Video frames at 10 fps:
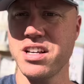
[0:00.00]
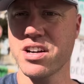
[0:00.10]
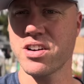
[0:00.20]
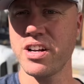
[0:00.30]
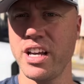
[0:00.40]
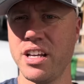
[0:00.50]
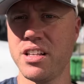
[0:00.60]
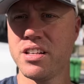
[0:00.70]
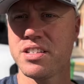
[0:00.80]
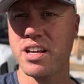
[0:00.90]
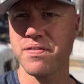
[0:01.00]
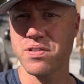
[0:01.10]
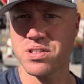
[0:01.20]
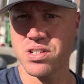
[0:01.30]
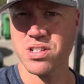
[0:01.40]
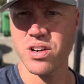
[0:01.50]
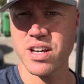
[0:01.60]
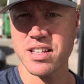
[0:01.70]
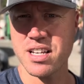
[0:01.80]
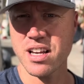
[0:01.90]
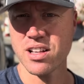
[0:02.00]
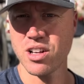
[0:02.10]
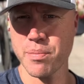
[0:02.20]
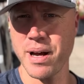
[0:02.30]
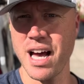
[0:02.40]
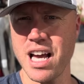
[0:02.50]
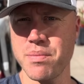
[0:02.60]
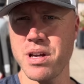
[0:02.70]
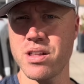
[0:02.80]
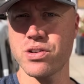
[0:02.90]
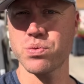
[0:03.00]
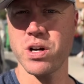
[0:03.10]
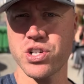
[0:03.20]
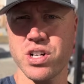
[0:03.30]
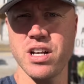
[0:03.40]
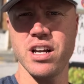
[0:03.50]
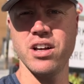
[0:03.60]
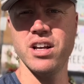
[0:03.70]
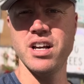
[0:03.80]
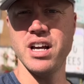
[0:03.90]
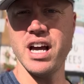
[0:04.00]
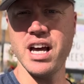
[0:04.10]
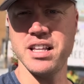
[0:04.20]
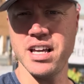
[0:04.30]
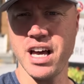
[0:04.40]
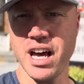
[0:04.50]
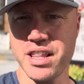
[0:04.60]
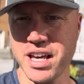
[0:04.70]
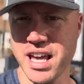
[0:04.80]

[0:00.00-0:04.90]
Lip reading: here in San Francisco. You can take a look behind me. There's Russian Hill, and the